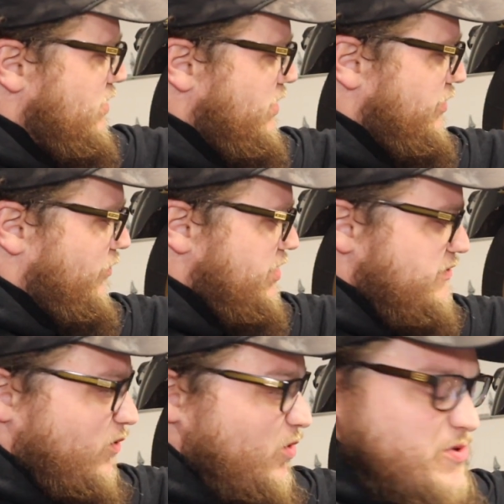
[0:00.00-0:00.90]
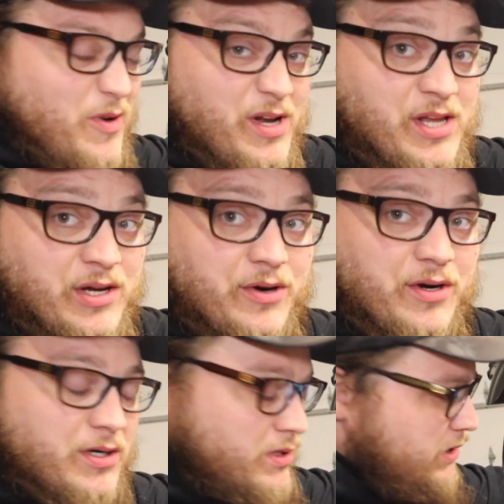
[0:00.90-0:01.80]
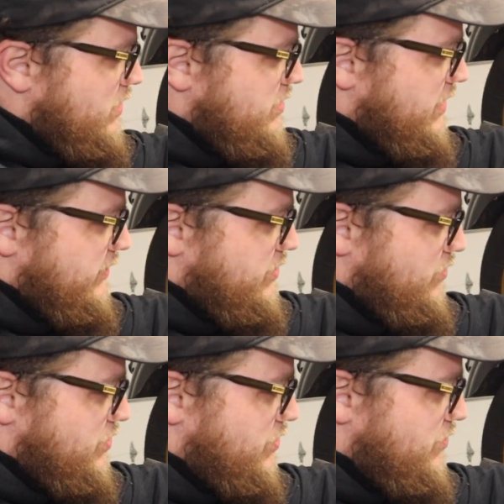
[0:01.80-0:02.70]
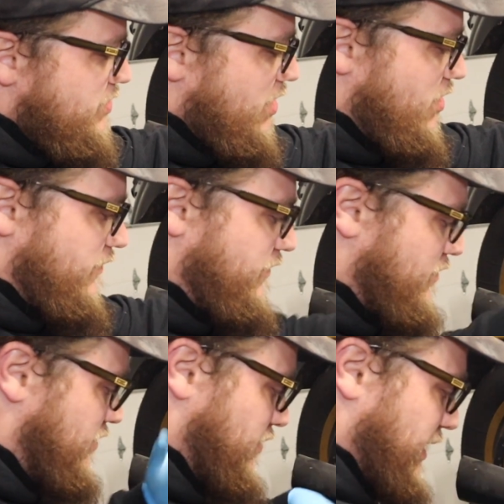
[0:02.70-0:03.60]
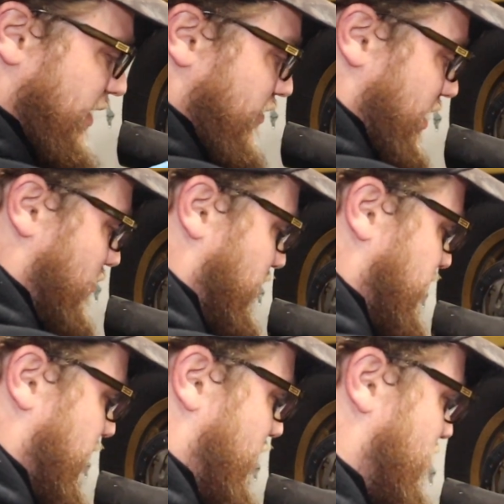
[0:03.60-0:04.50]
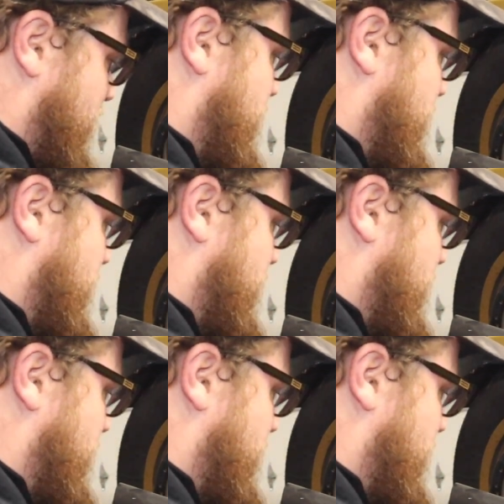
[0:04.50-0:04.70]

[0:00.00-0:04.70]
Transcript: and the reservoir is right here. Take the two screws off. Let everything bleed out.